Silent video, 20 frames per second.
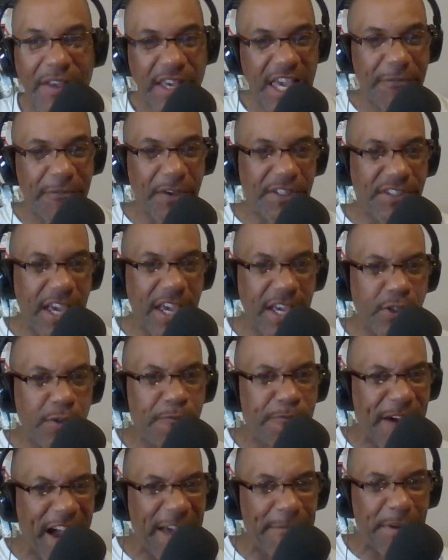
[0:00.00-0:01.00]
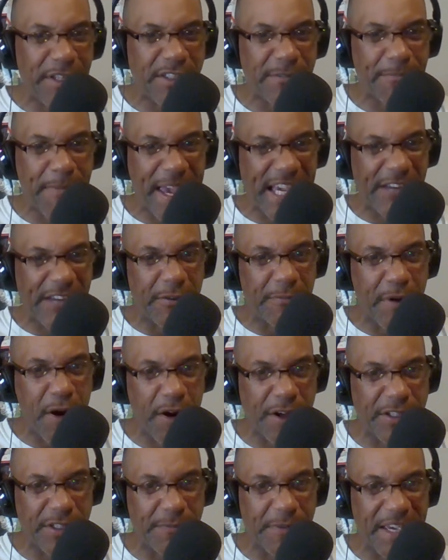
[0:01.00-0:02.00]
If it takes you 5 minutes to back out of a
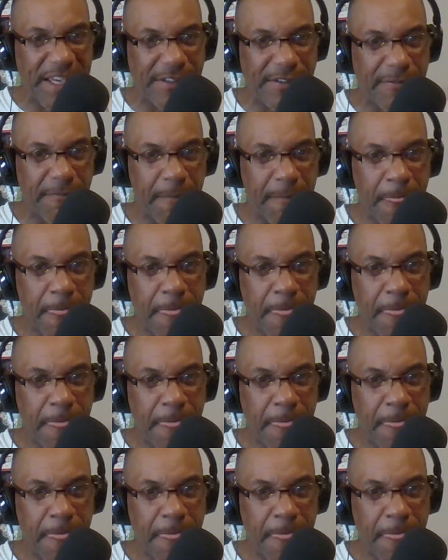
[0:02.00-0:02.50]
parking space,